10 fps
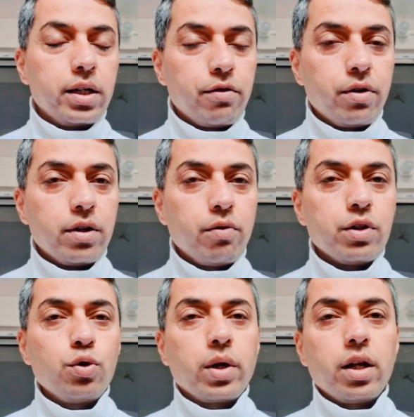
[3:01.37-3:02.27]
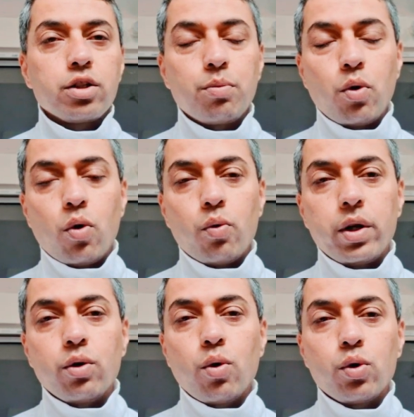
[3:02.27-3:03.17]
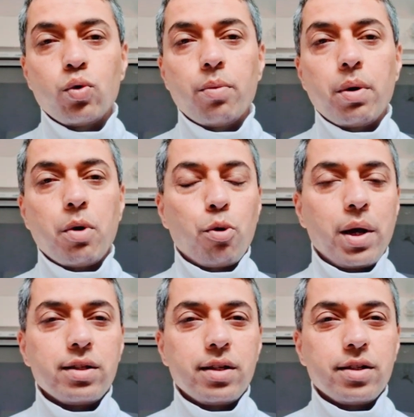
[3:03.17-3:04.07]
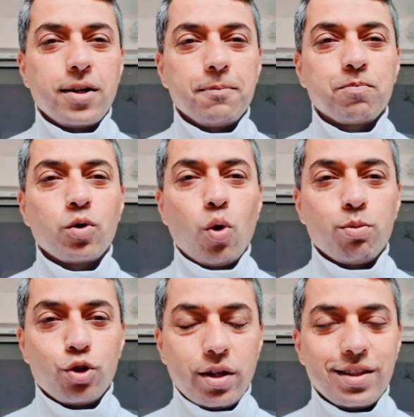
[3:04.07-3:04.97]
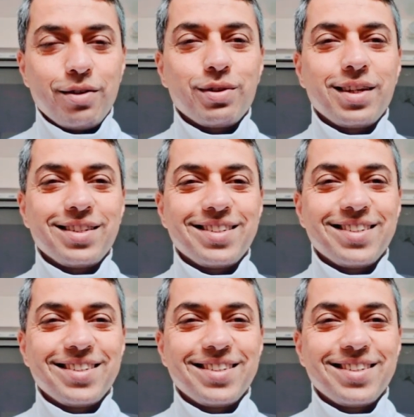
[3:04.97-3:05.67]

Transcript: different, which you can explore when you go to a Brahma center. Om Shanti with this.